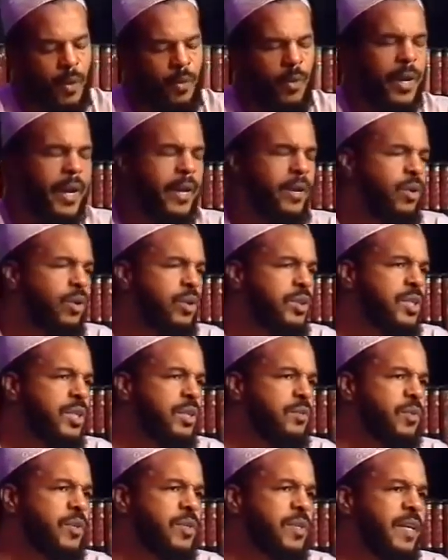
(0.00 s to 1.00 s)
What I
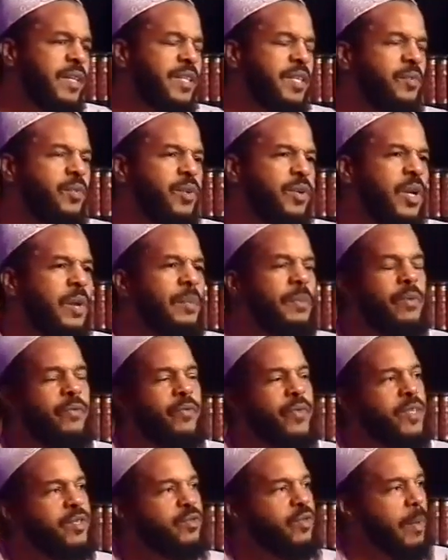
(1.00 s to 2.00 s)
noted was that there were a number
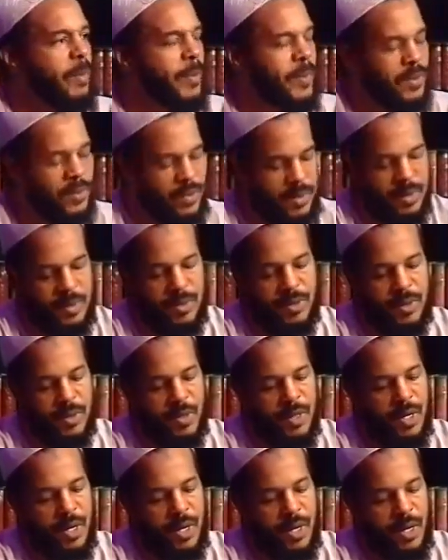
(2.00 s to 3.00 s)
of discrepancies
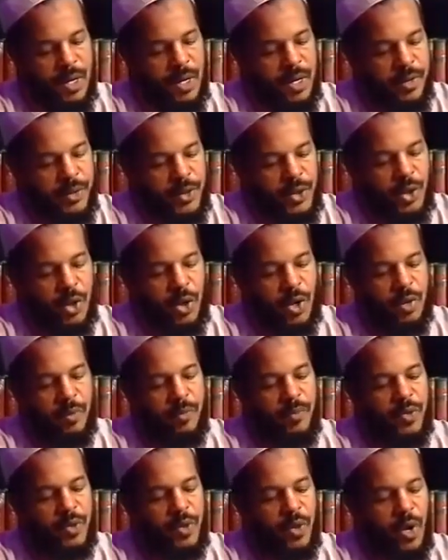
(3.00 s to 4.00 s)
in
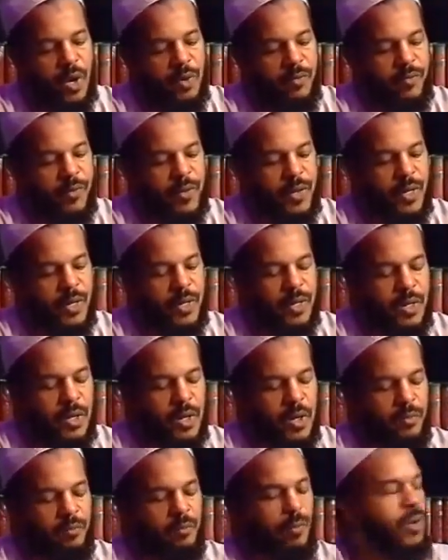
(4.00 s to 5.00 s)
terms of the
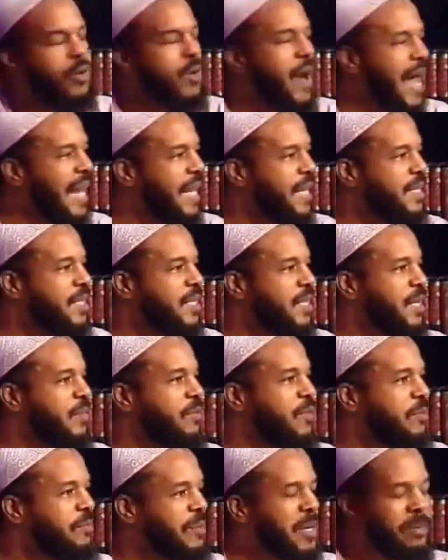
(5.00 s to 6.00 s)
morality
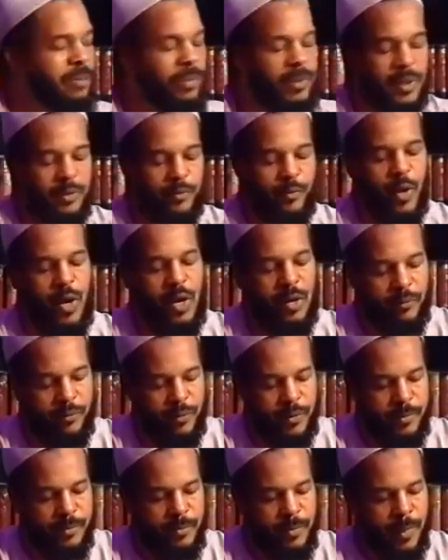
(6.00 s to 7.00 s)
of the people
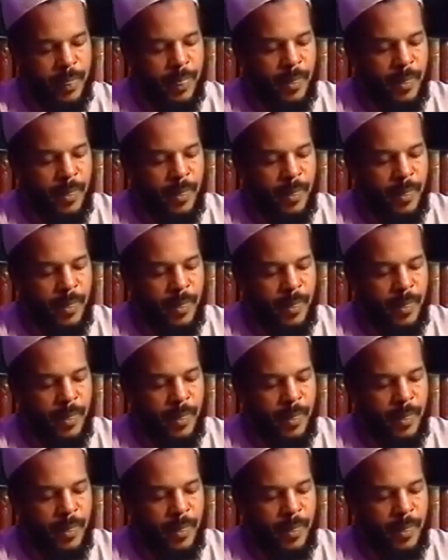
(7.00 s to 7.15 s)
involved.